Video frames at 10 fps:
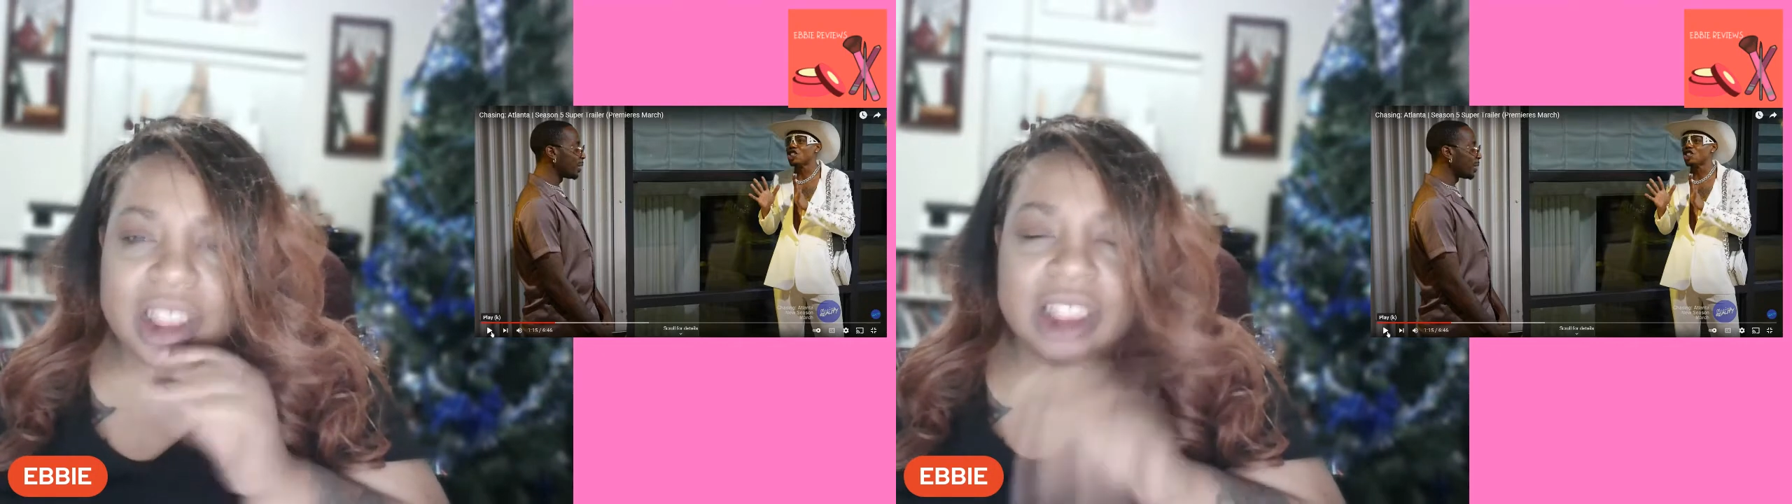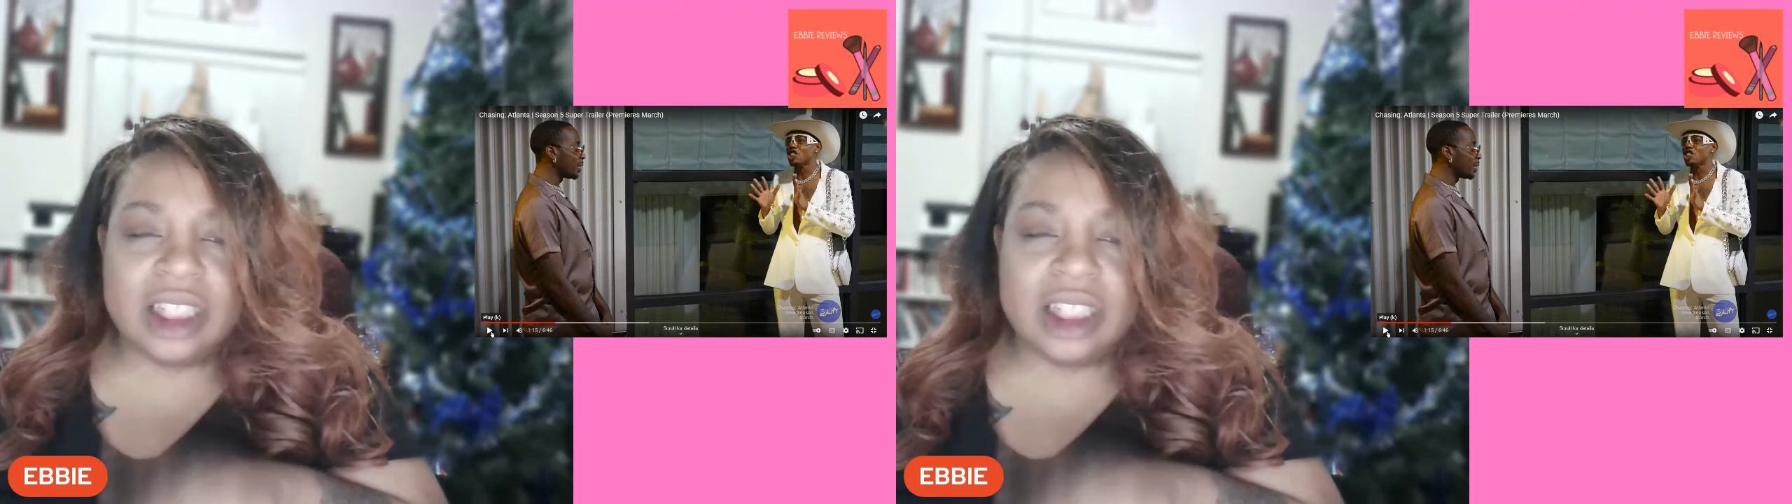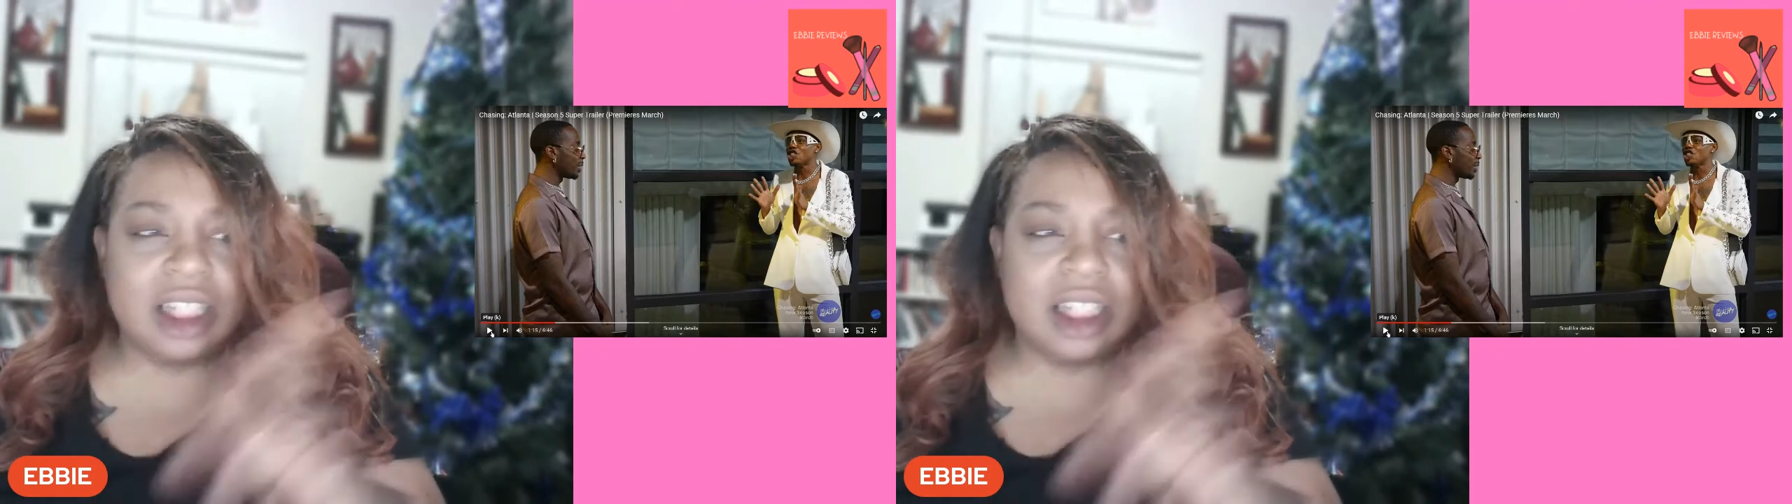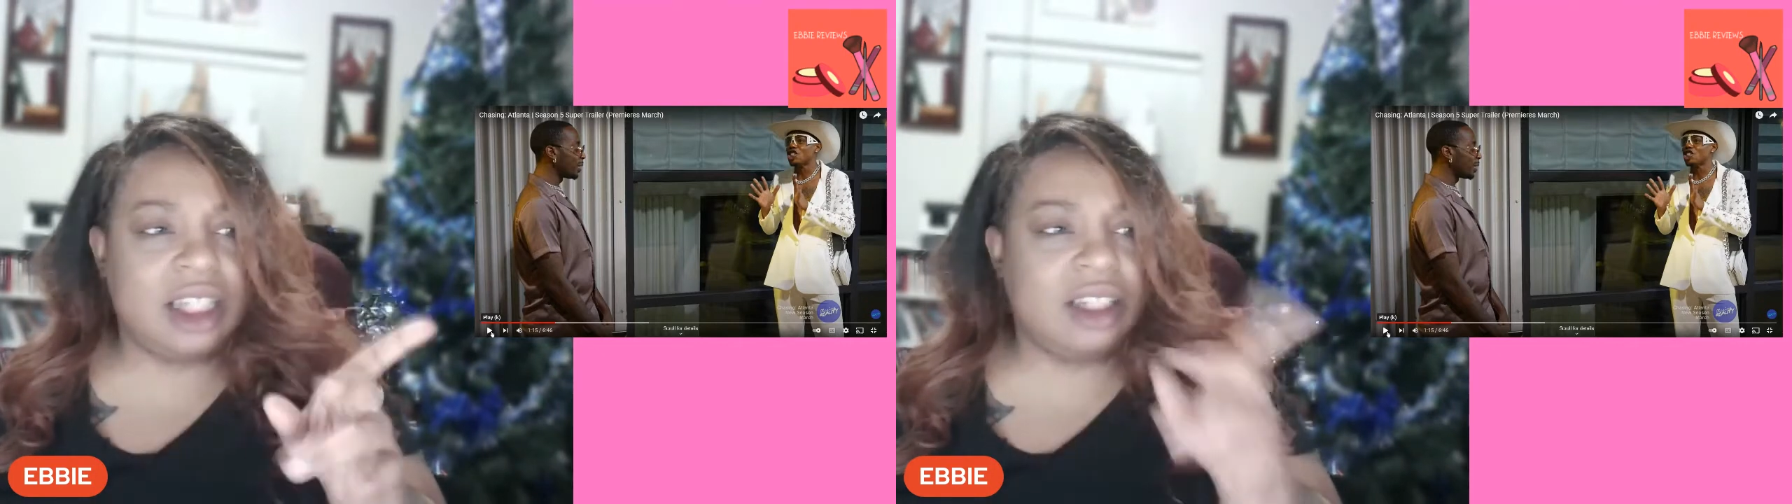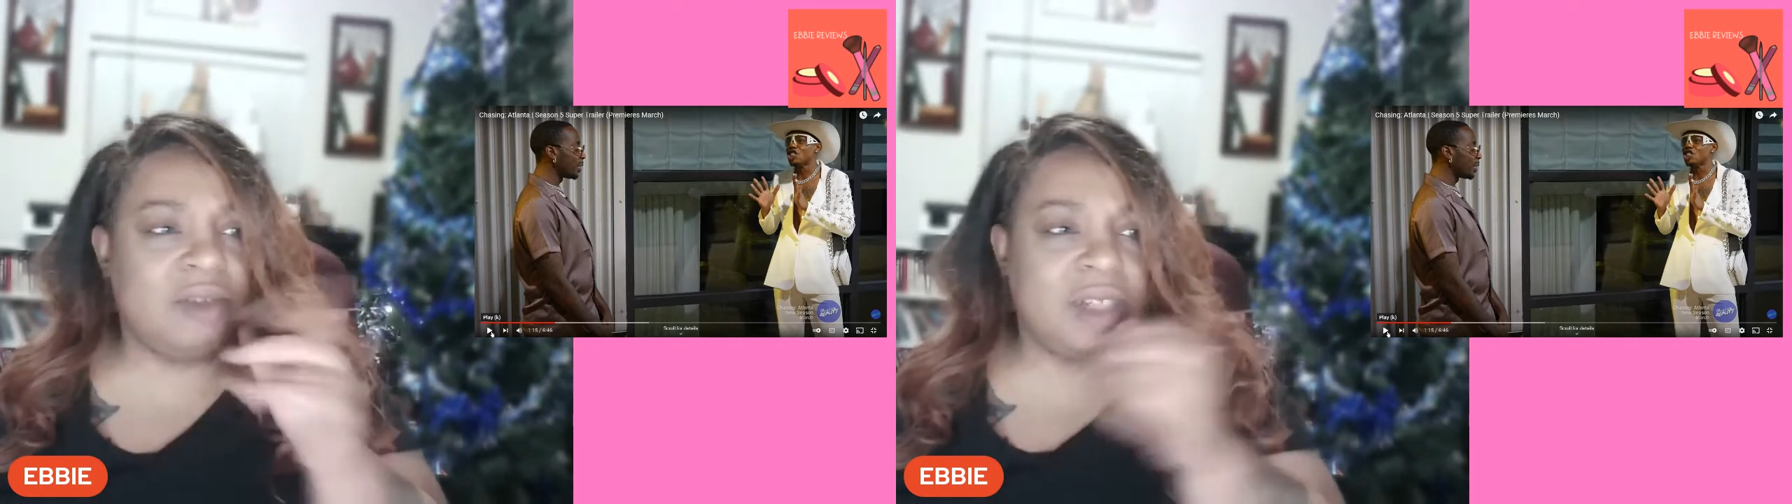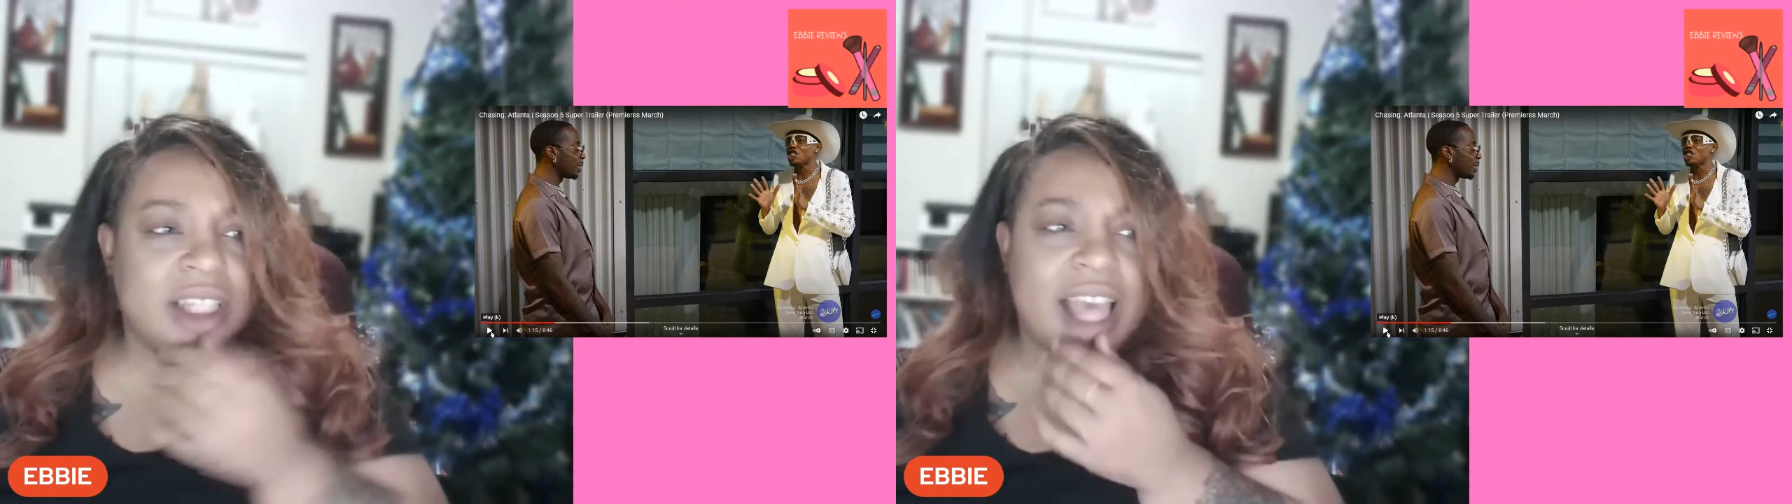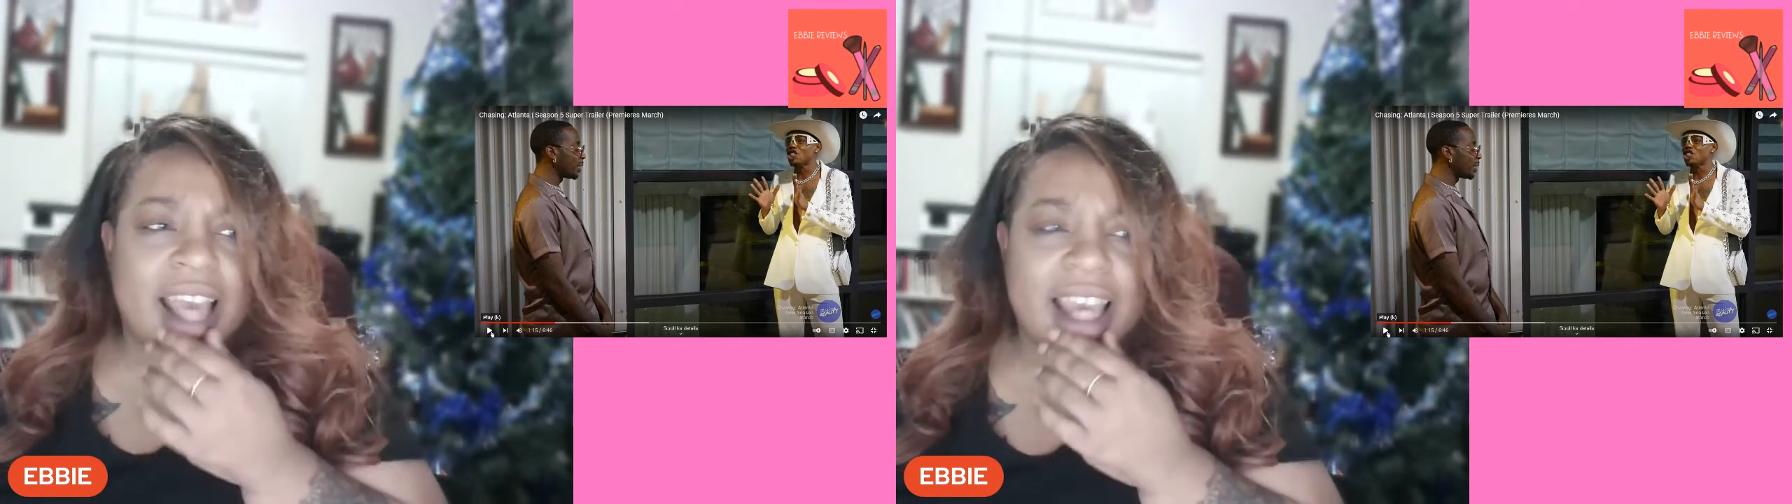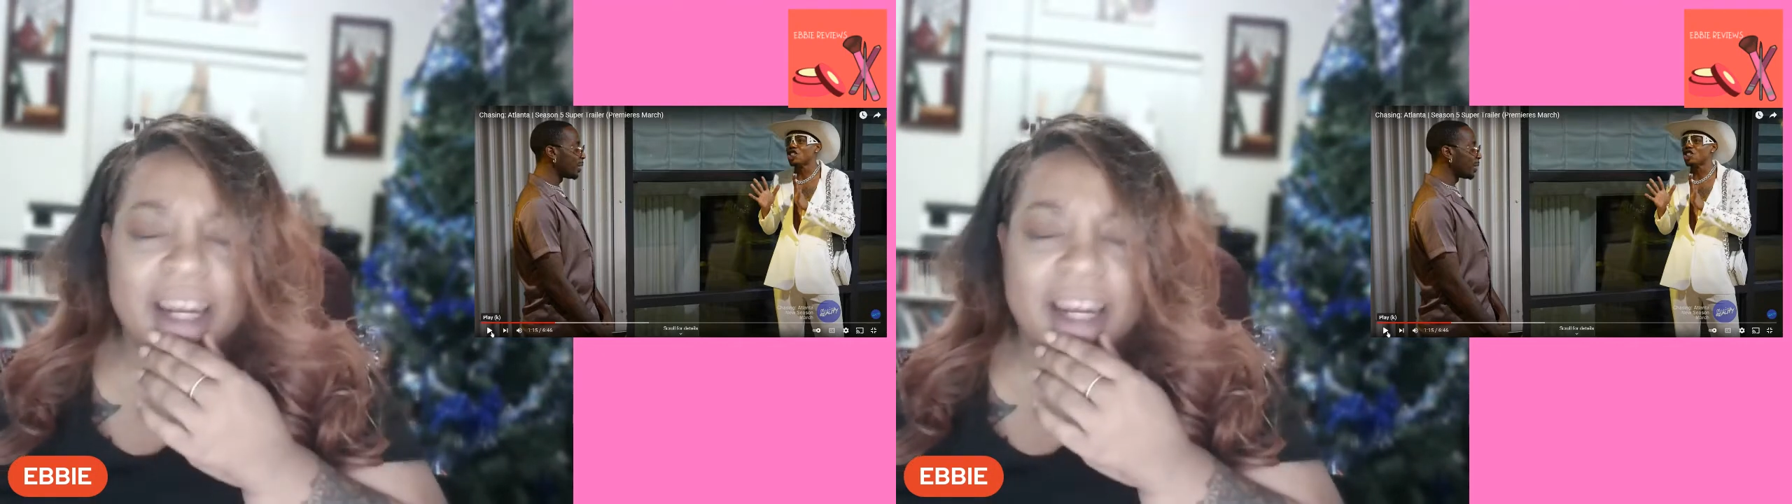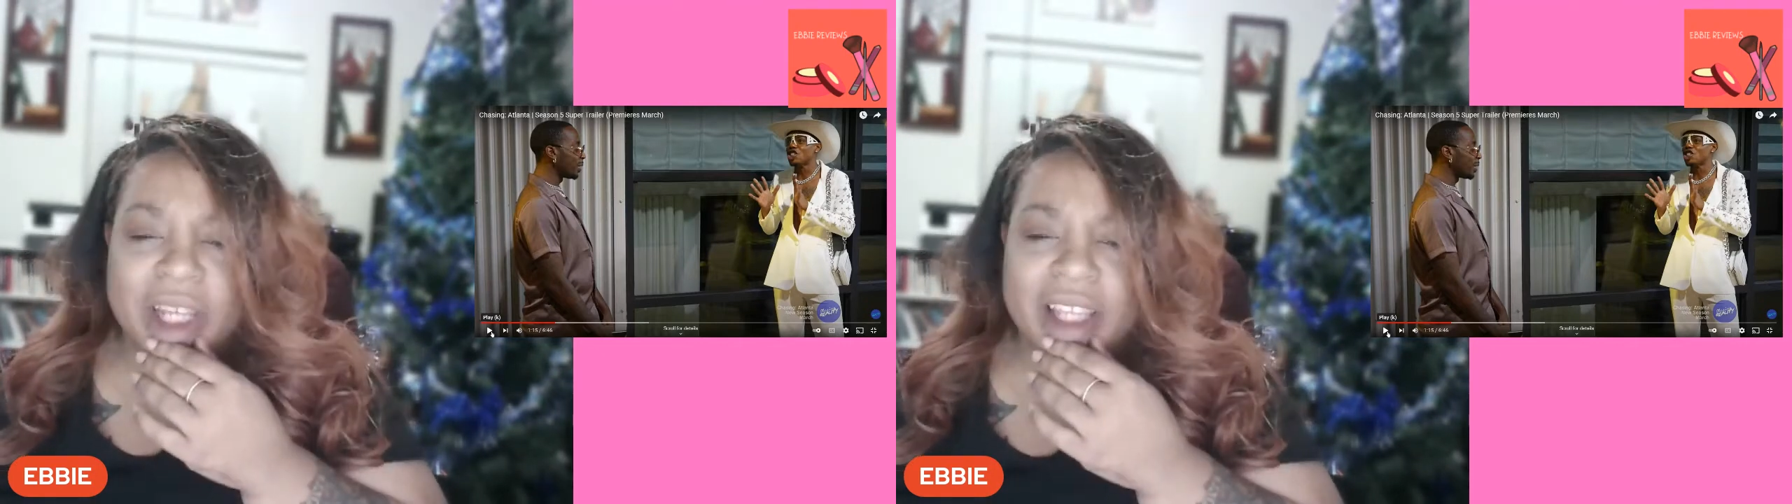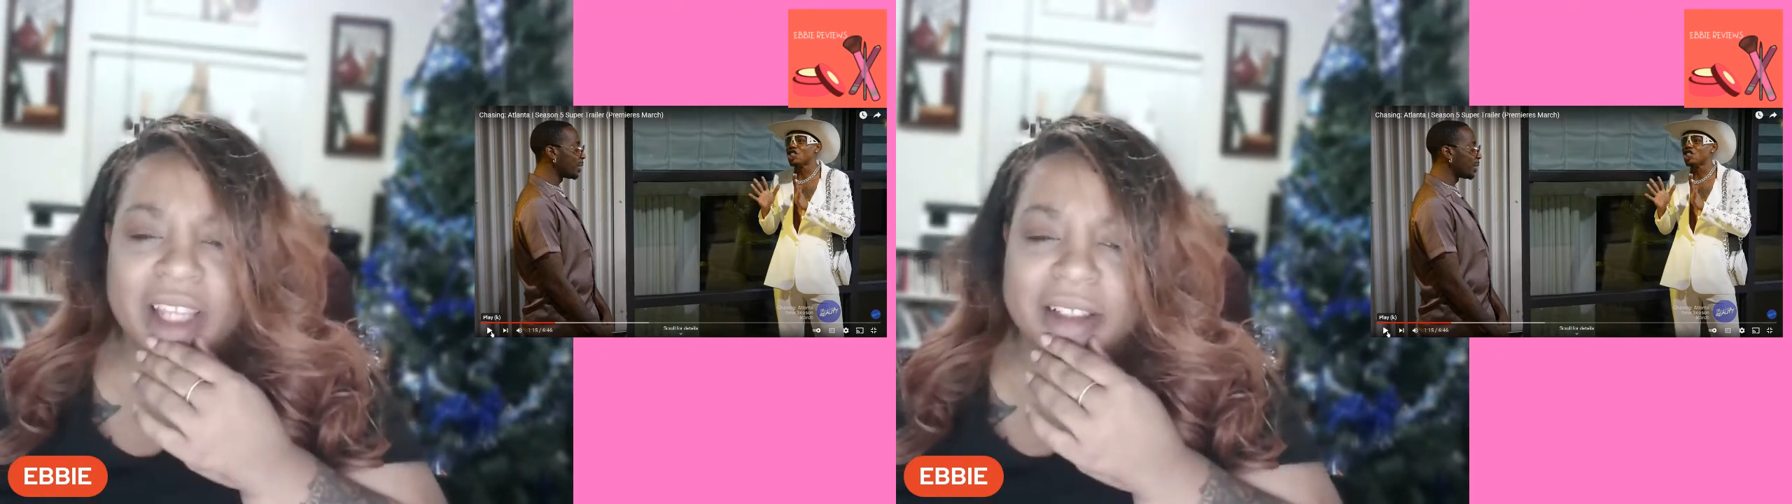See the season when Sky got him
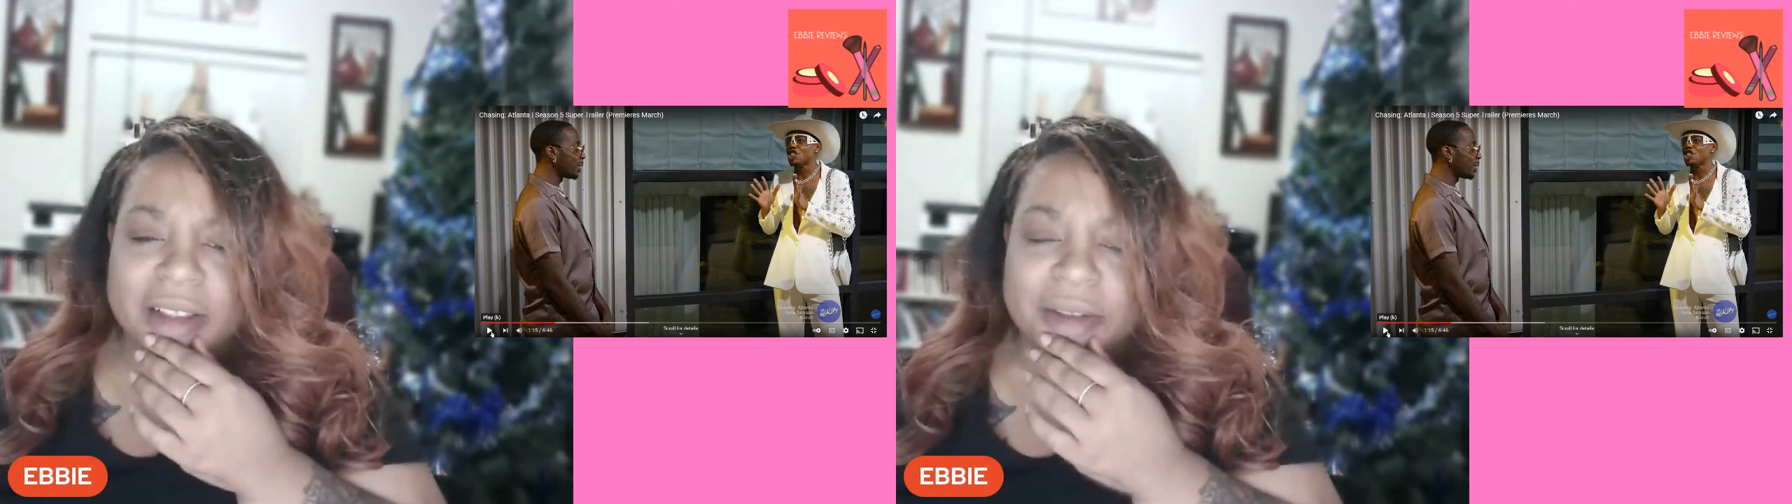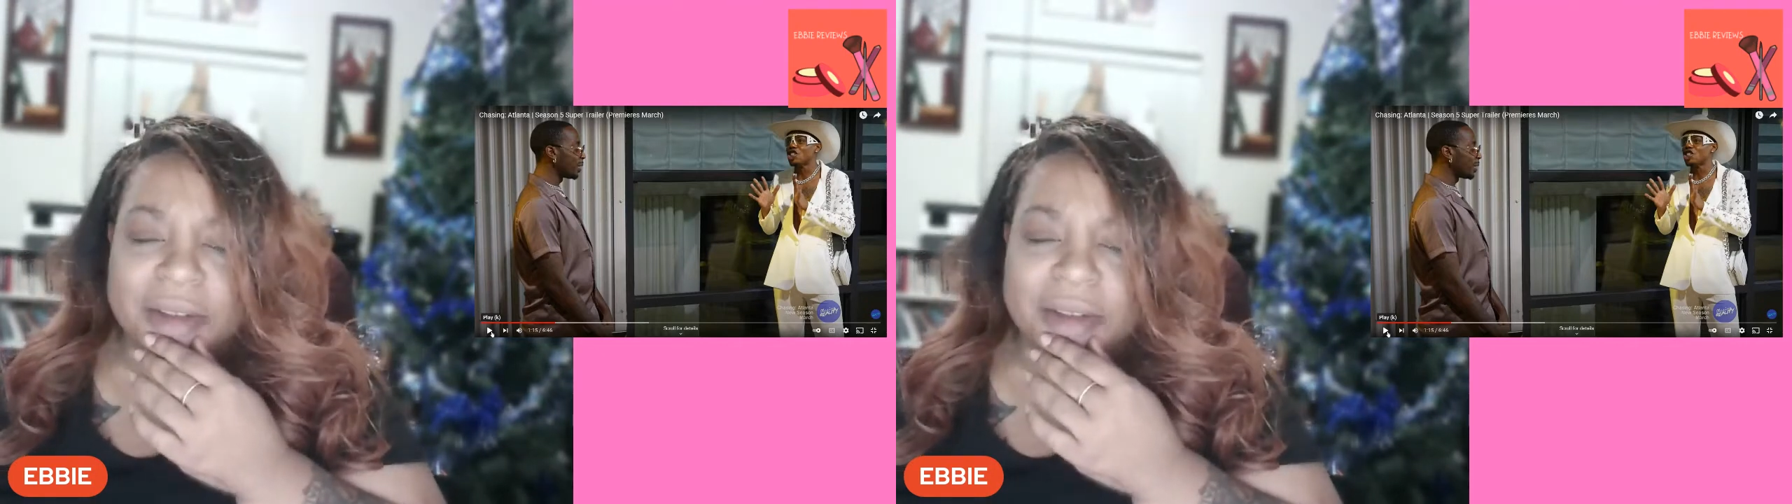together.